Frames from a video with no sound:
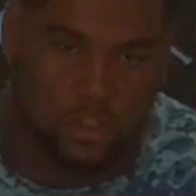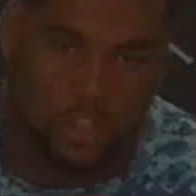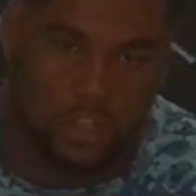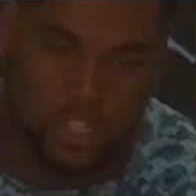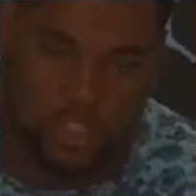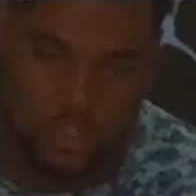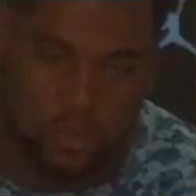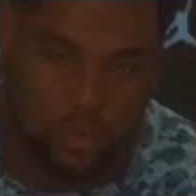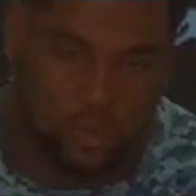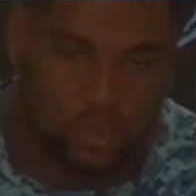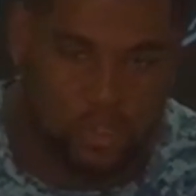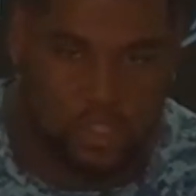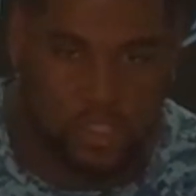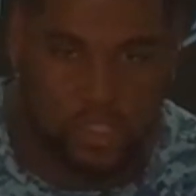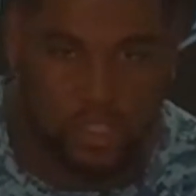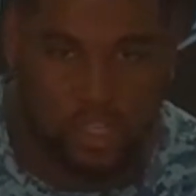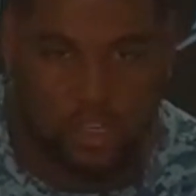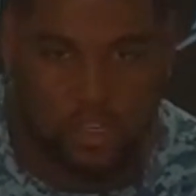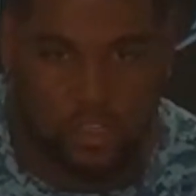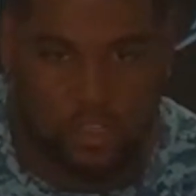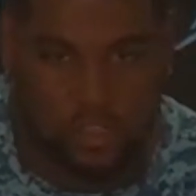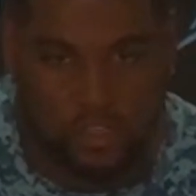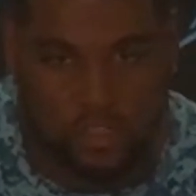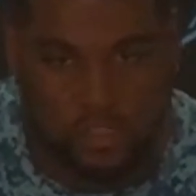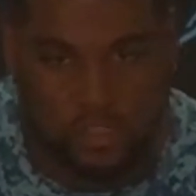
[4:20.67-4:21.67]
like Jordan
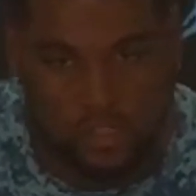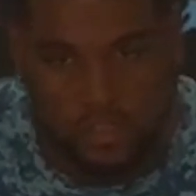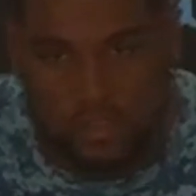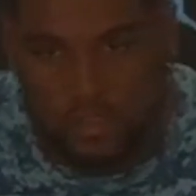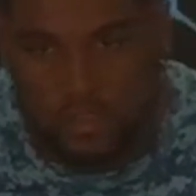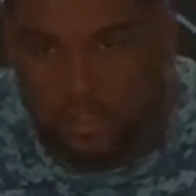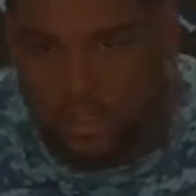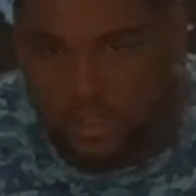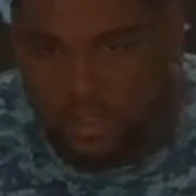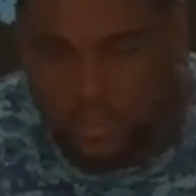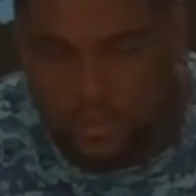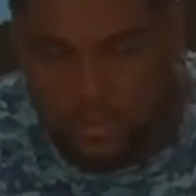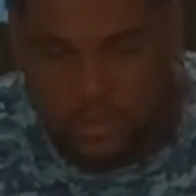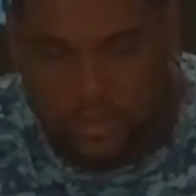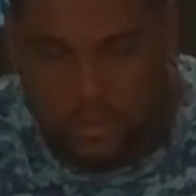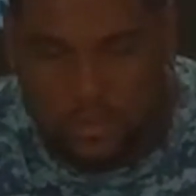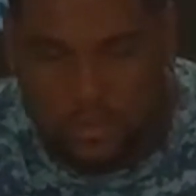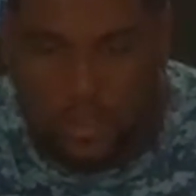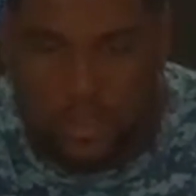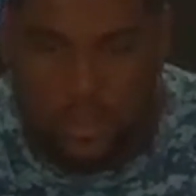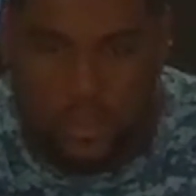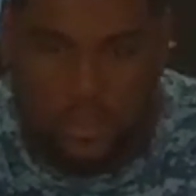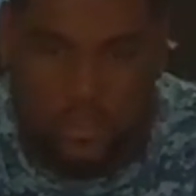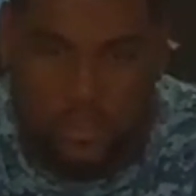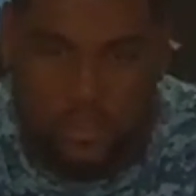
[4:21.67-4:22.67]
Tucker
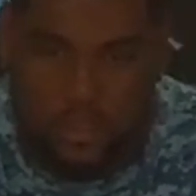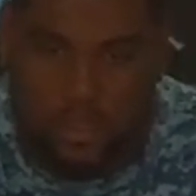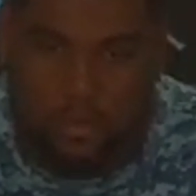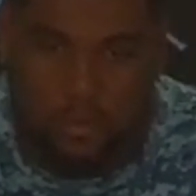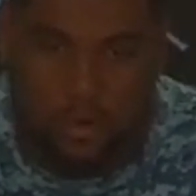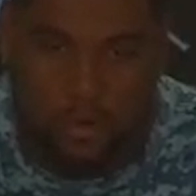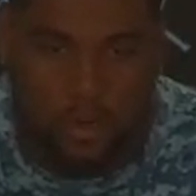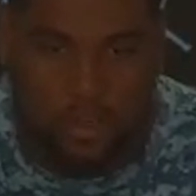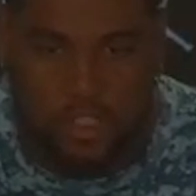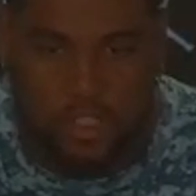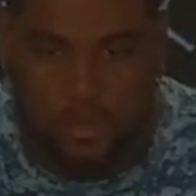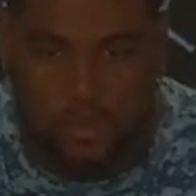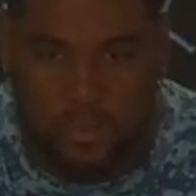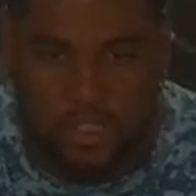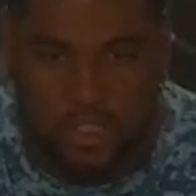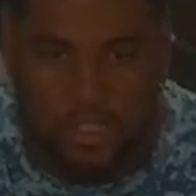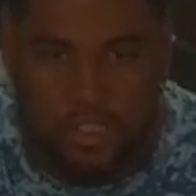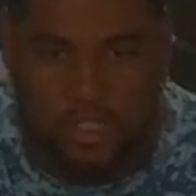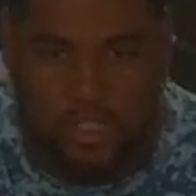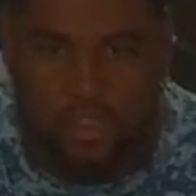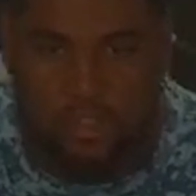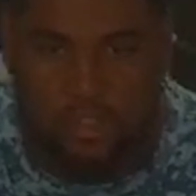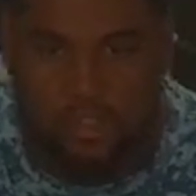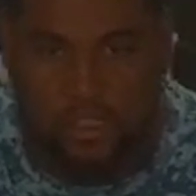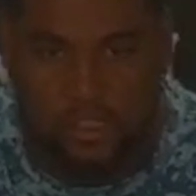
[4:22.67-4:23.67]
and Marcus
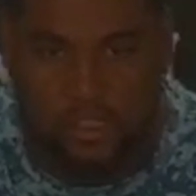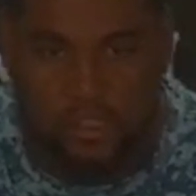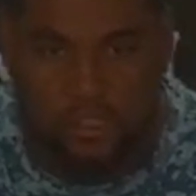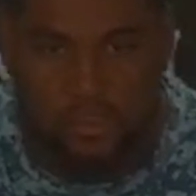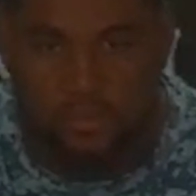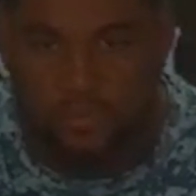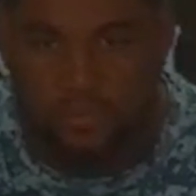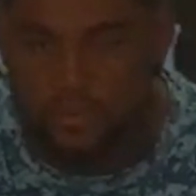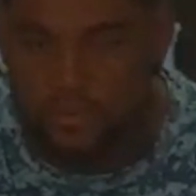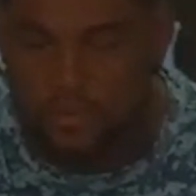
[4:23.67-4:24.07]
McKeithen,